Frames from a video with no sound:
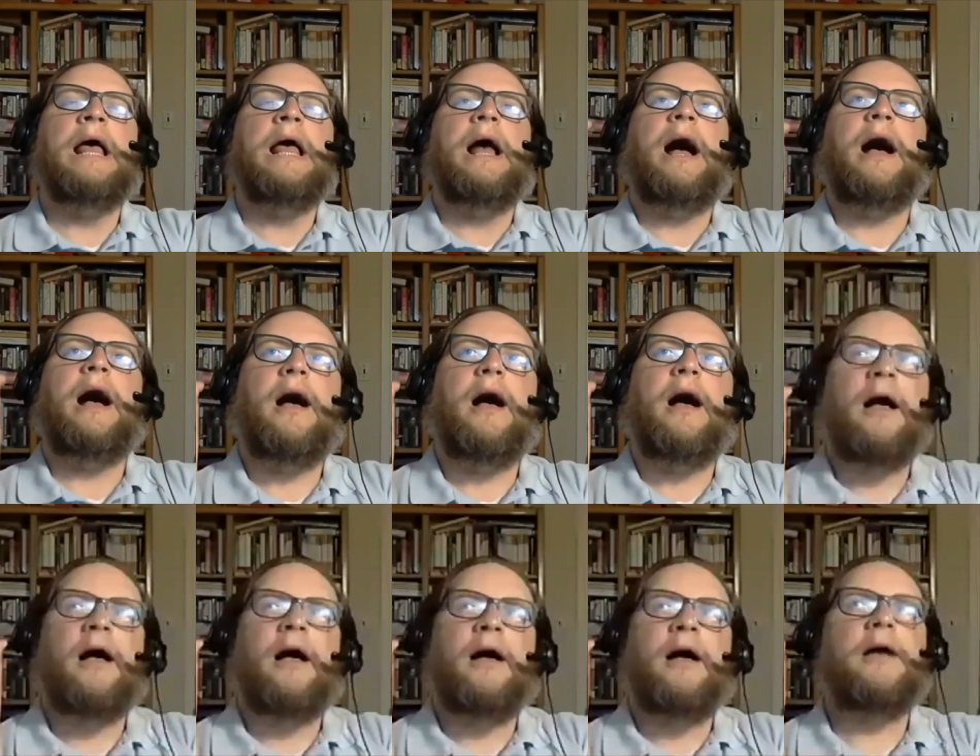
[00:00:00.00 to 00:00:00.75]

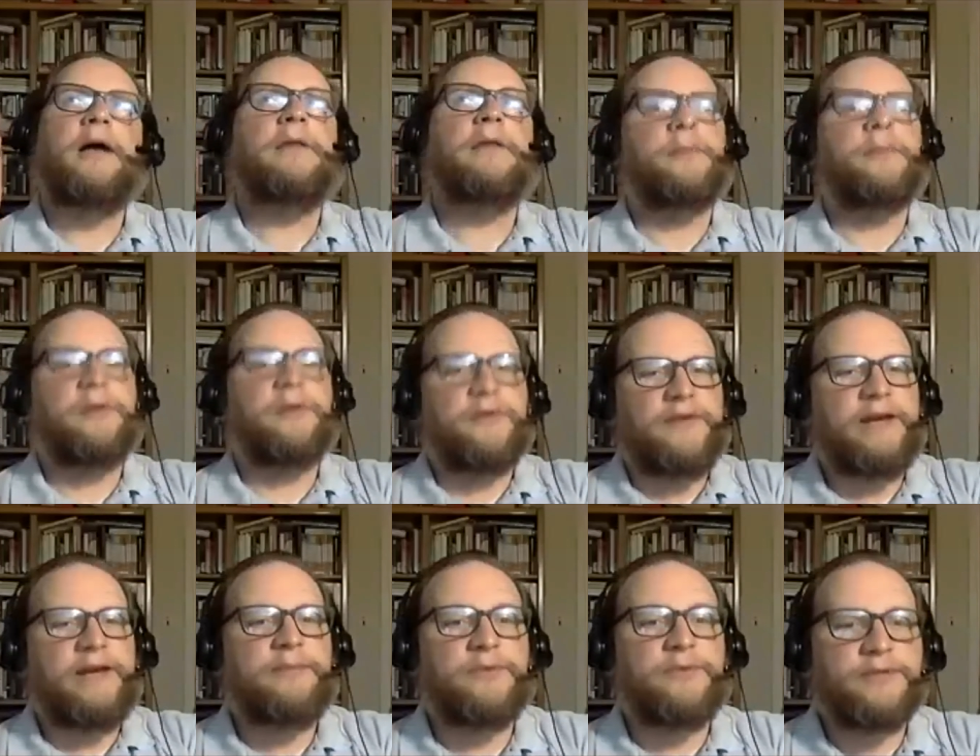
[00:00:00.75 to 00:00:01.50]
The book of
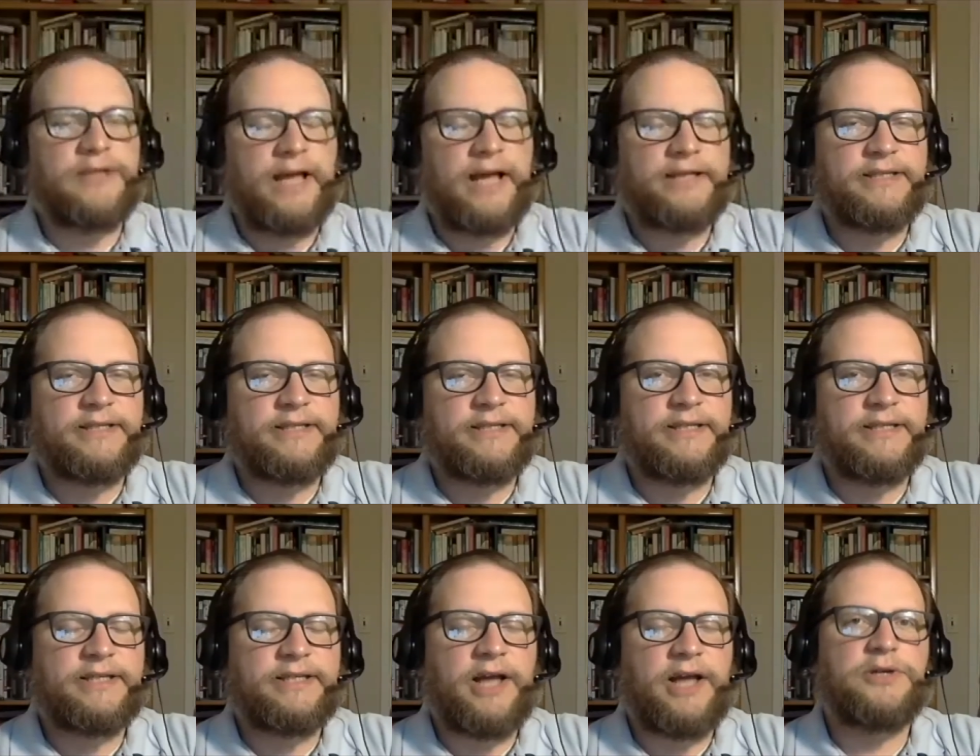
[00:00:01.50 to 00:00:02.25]
Hebrews has a
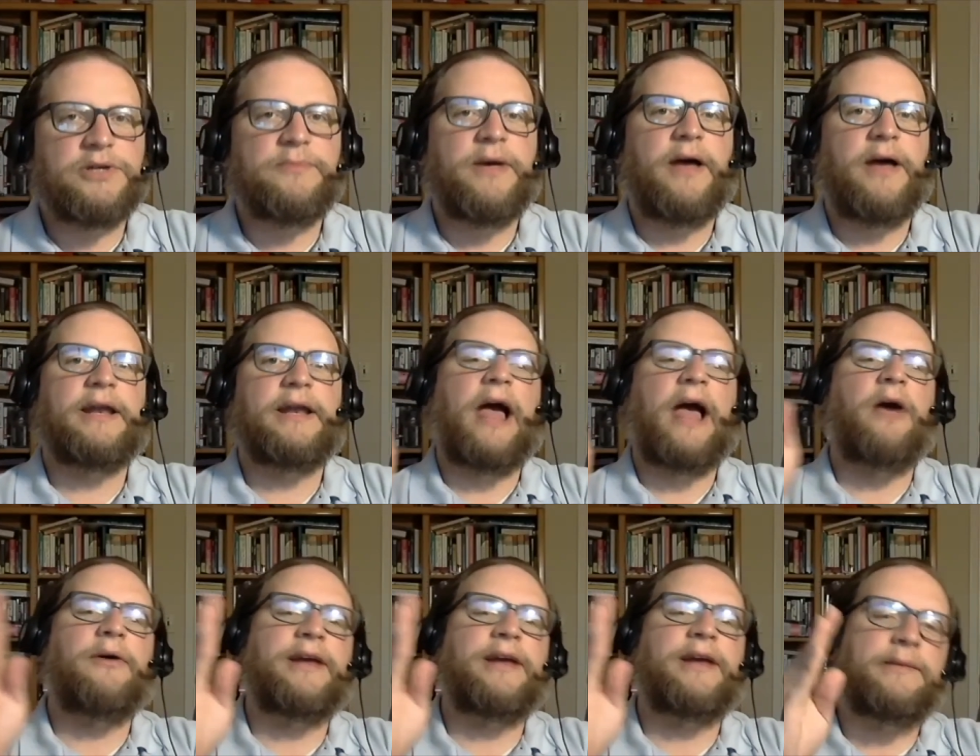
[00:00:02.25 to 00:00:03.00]
discussion about it. How
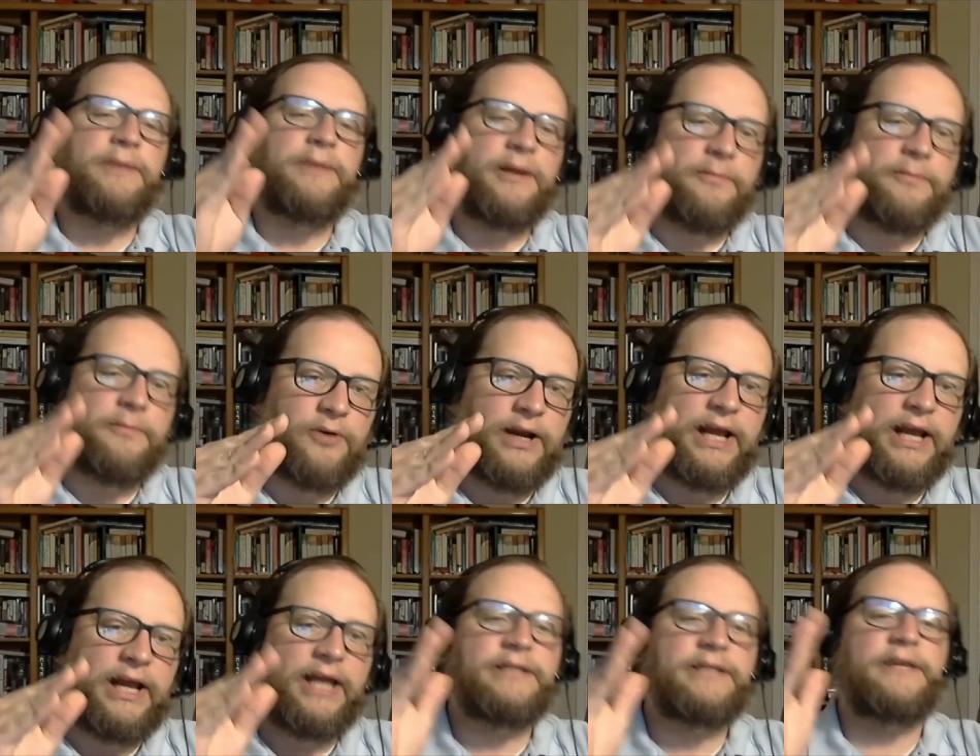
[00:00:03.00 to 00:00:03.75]
can he be a
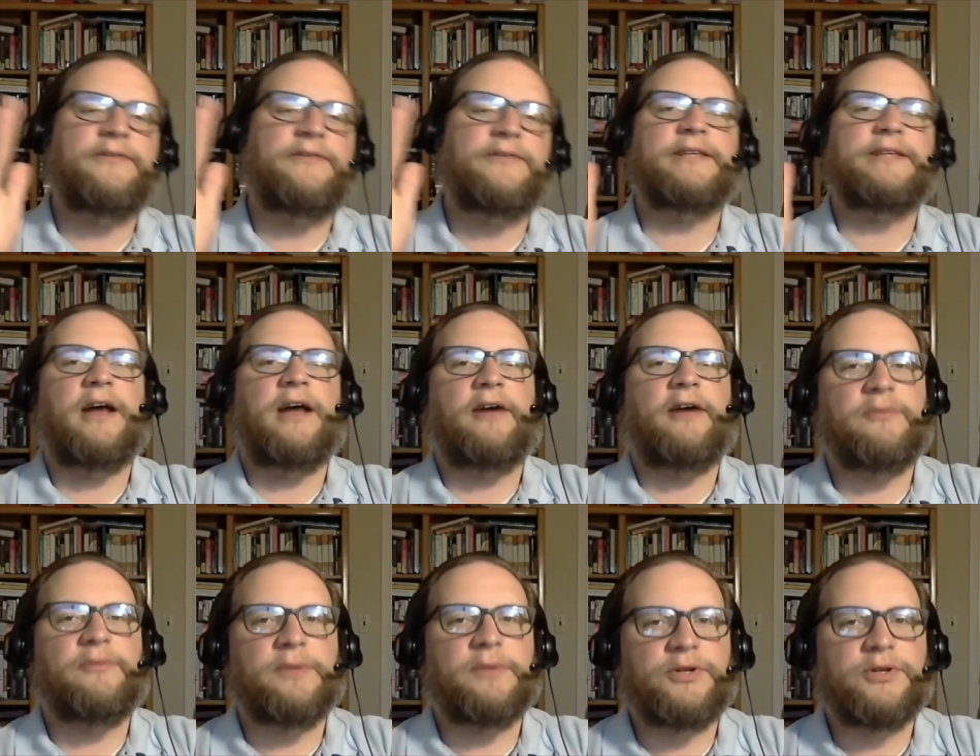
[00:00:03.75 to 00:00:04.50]
priest if he's not
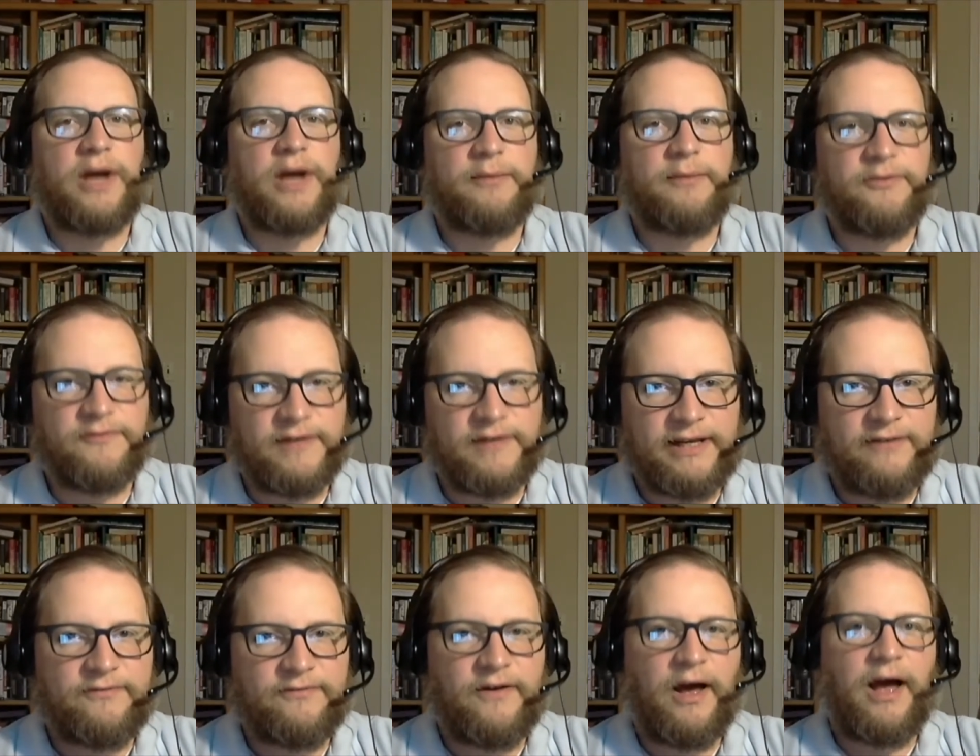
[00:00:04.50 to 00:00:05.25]
from the tribe of
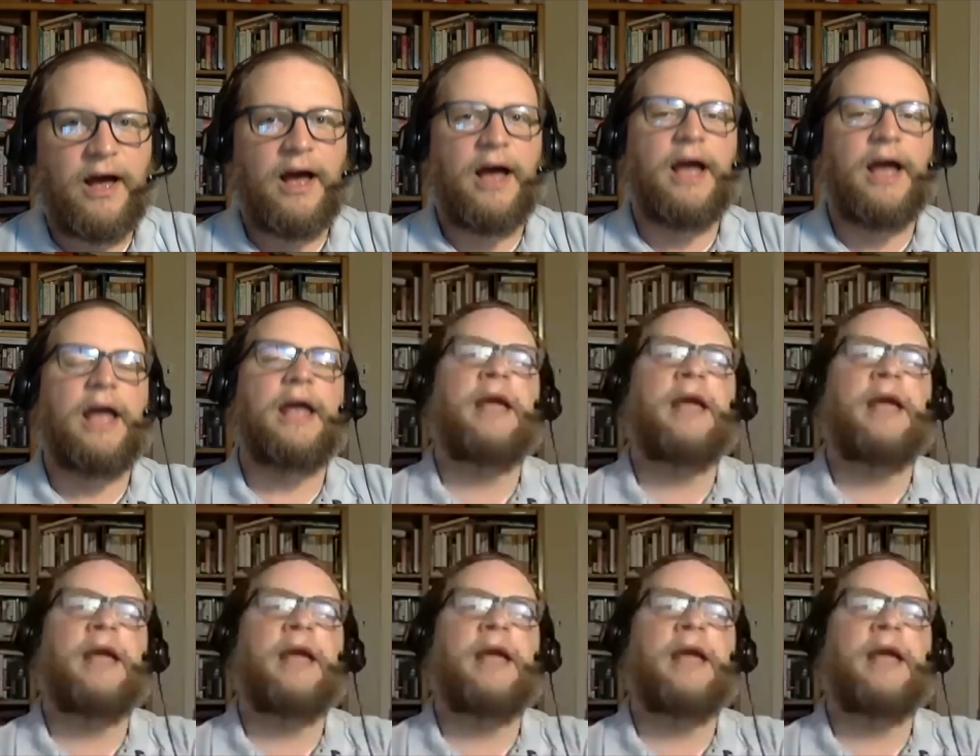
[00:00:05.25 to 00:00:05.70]
Levi?